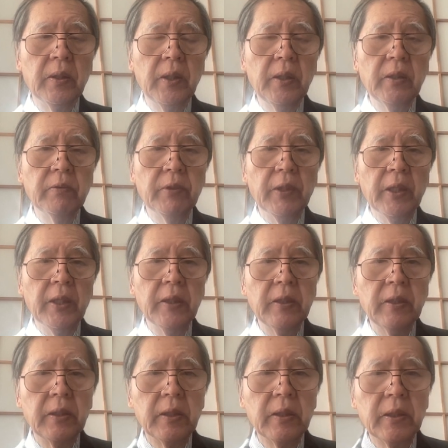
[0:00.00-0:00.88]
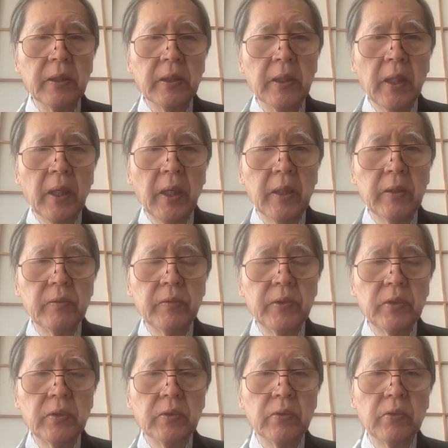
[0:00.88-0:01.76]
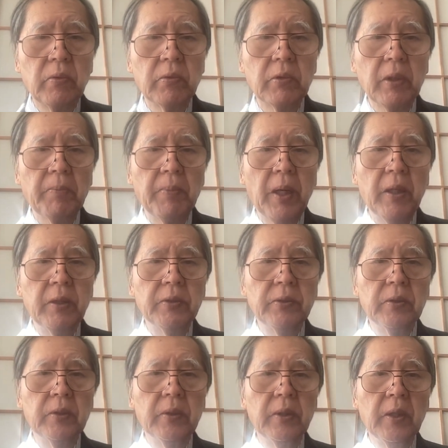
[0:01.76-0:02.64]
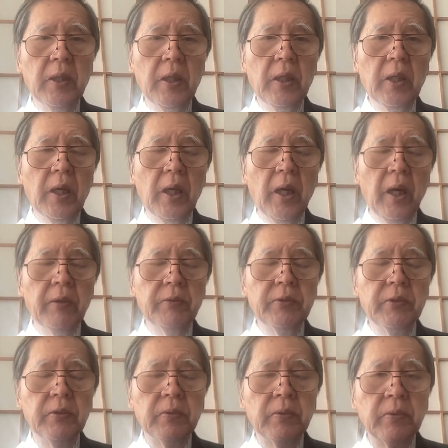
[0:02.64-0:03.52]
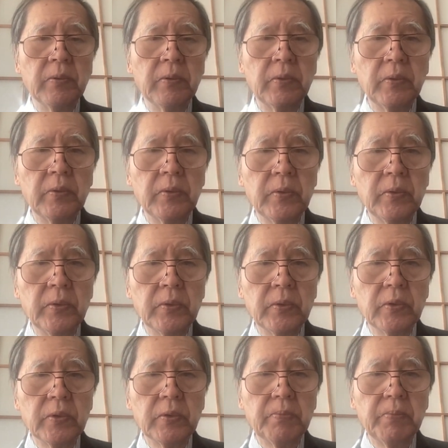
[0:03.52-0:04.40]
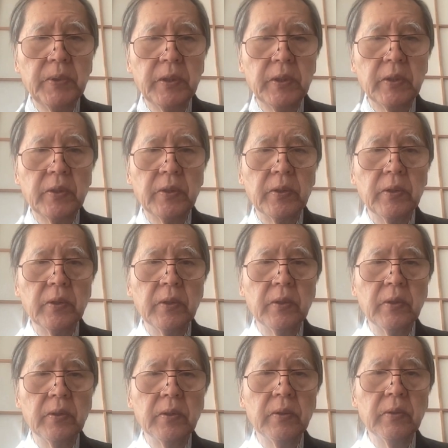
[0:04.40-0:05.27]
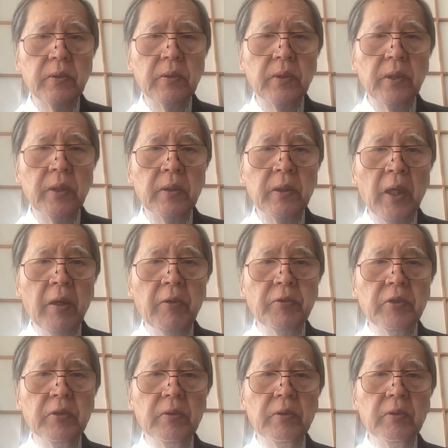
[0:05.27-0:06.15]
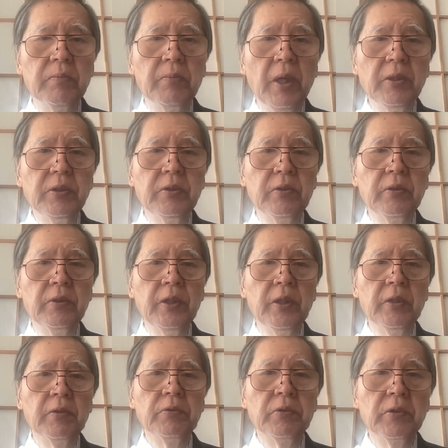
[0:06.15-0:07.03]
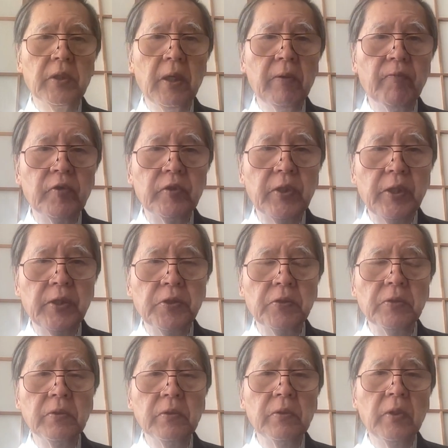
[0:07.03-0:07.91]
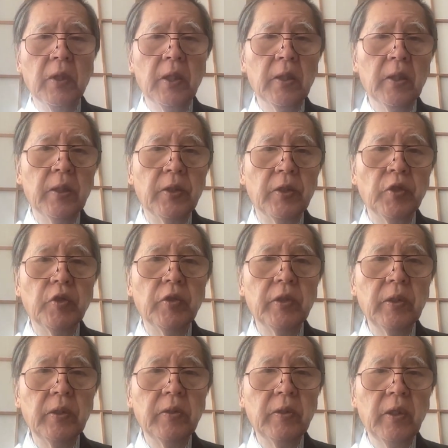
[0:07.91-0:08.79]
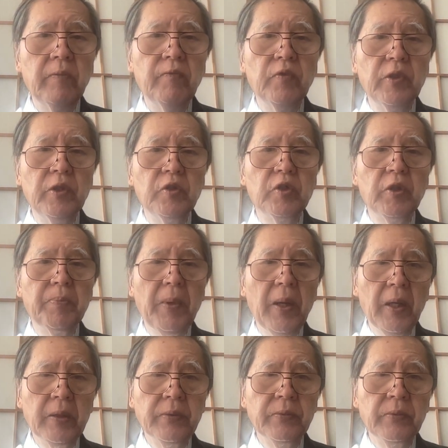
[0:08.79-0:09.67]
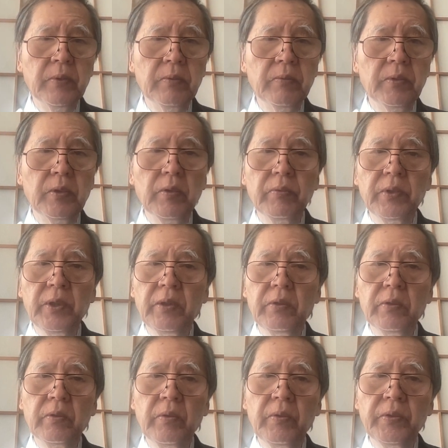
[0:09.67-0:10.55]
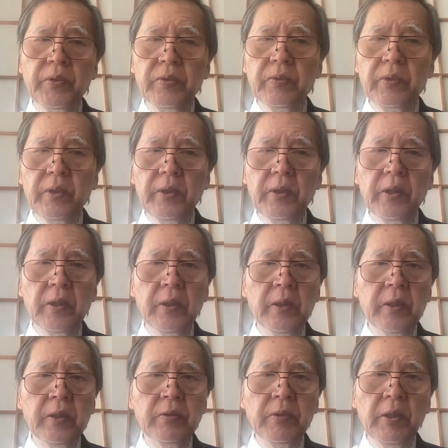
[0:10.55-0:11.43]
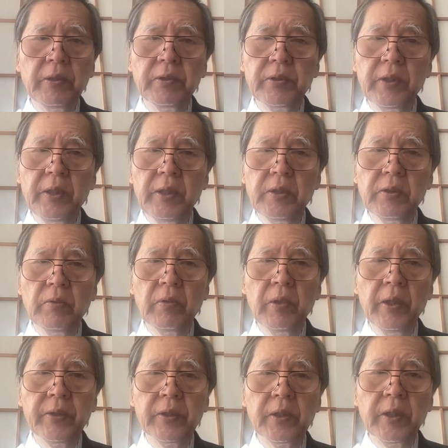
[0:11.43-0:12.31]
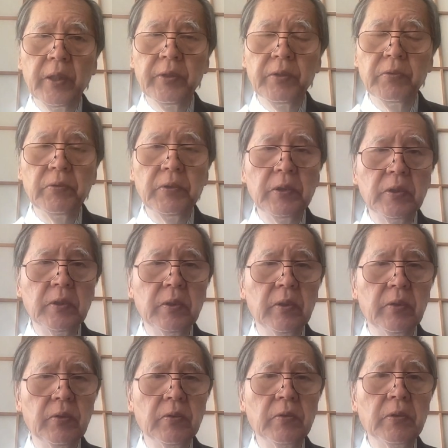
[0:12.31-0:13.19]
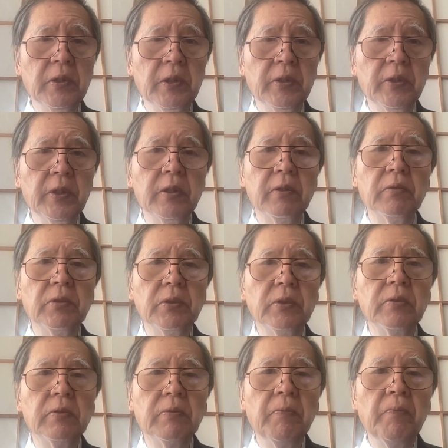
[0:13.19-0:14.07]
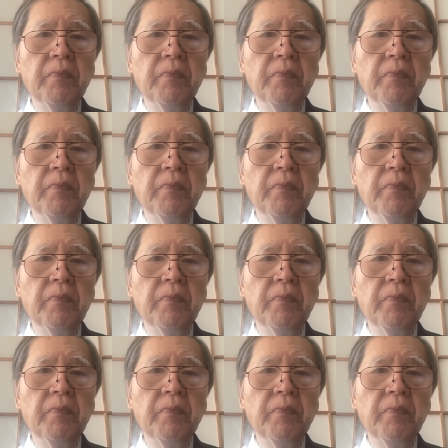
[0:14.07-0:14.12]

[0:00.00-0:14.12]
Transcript: Anyway, I wish to talk about how to speak and how to master English conversation even in Japan. We don't need to go to the United States or other countries to learn English.